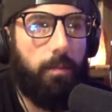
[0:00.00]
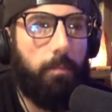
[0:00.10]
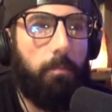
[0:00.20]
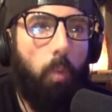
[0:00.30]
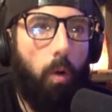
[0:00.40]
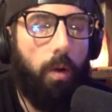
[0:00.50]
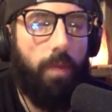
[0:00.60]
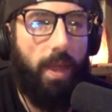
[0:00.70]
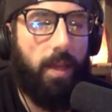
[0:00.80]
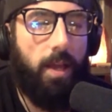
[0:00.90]
more
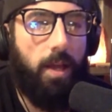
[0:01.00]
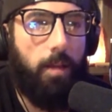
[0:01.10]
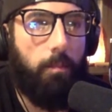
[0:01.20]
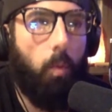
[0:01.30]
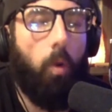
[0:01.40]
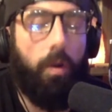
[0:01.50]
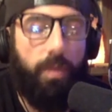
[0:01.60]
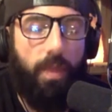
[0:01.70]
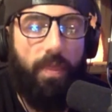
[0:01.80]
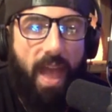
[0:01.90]

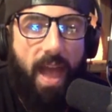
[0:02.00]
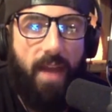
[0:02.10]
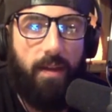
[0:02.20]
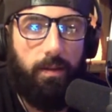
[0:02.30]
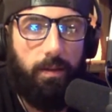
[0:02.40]
than that